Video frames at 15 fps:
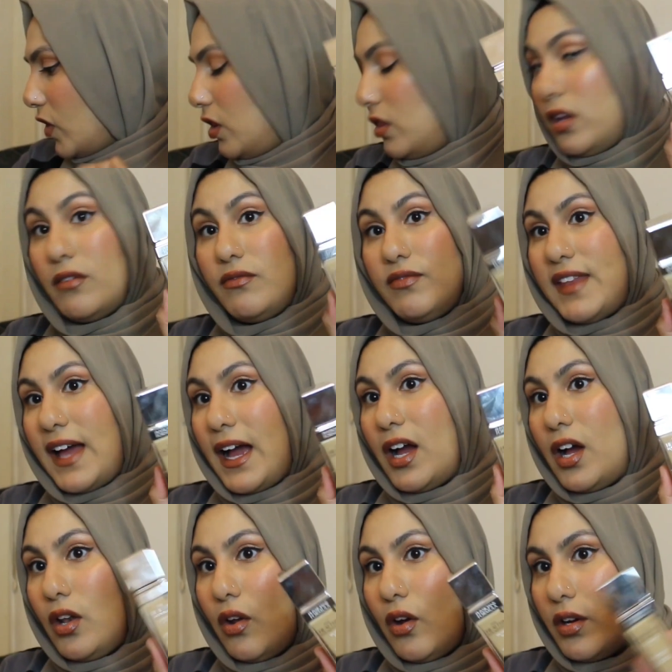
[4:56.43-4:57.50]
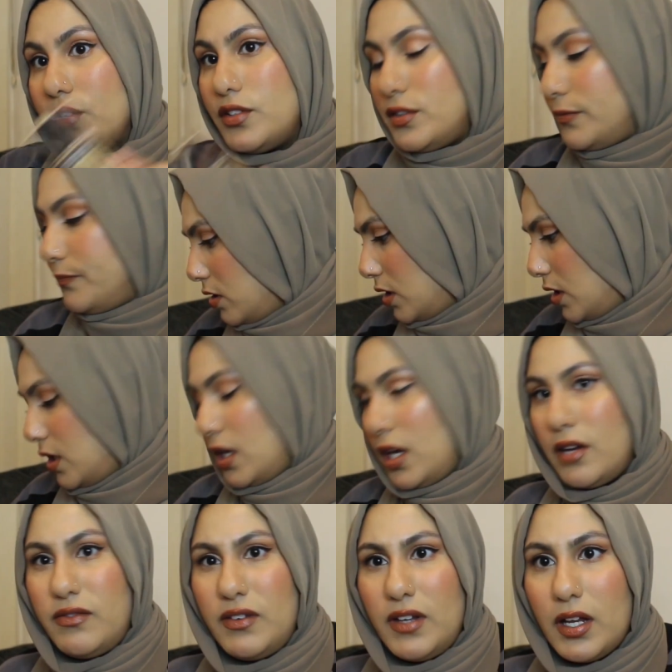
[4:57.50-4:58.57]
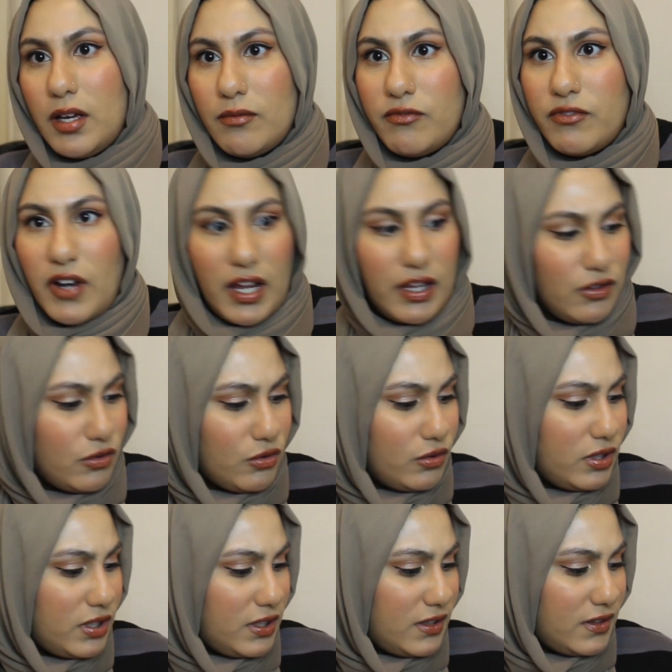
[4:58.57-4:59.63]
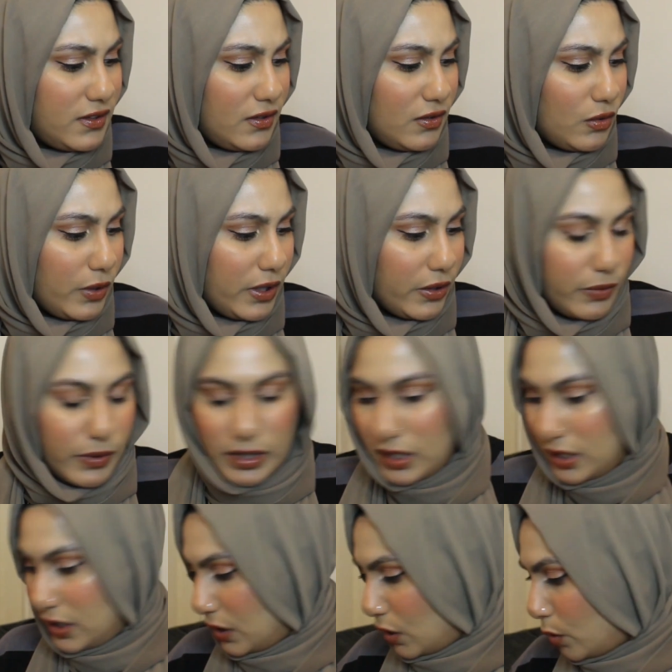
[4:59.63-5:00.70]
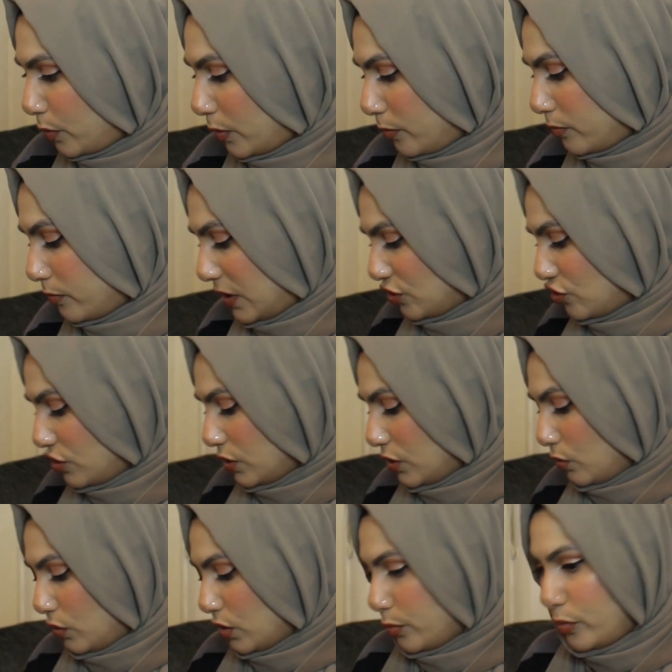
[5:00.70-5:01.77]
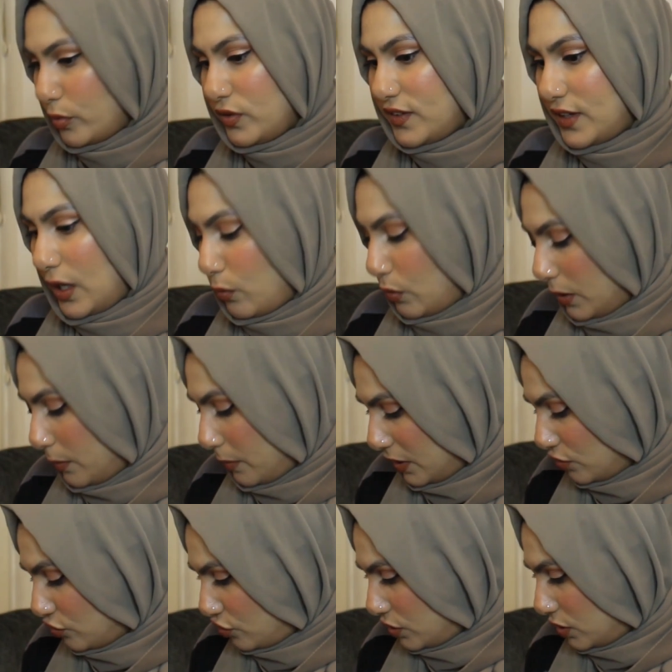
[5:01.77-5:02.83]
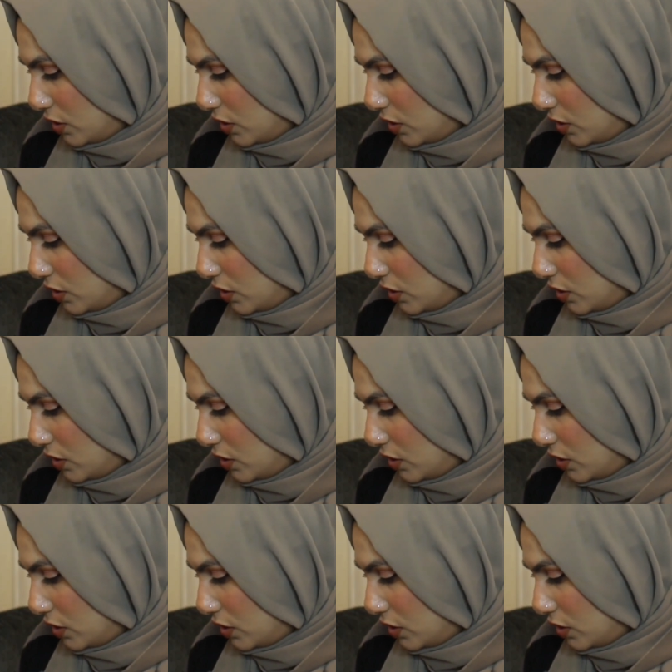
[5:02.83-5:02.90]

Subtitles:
Love that a lot. I feel like I'm flying through these quite quickly. I hope I'm mentioning all the points that I want to mention.